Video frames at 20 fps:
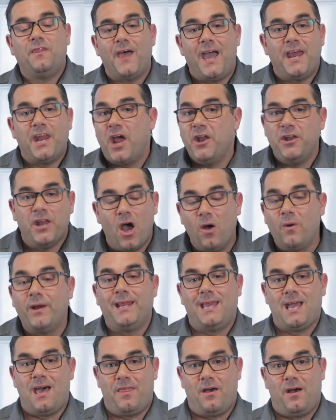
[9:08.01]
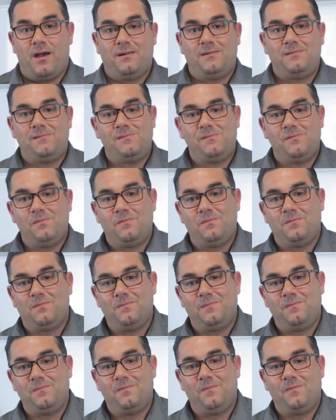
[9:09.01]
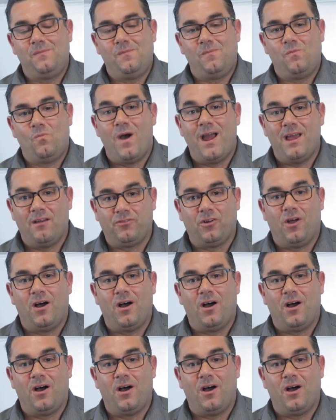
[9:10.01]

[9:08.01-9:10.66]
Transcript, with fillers: They don't know any other way of